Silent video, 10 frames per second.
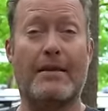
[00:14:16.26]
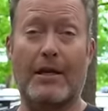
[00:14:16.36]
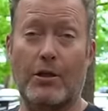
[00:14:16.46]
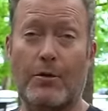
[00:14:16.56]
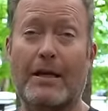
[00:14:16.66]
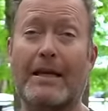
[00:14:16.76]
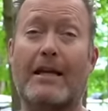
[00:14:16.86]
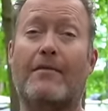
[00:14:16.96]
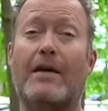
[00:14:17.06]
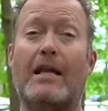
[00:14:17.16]
that you can get
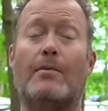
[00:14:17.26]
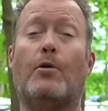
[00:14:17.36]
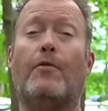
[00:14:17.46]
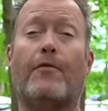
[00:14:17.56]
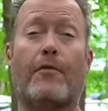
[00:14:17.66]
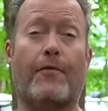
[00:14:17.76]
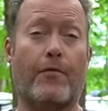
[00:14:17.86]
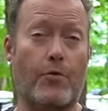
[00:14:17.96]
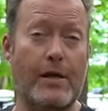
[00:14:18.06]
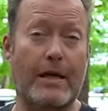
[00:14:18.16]
available for
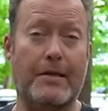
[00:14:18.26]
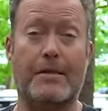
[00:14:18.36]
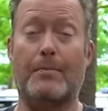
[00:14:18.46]
free. It's the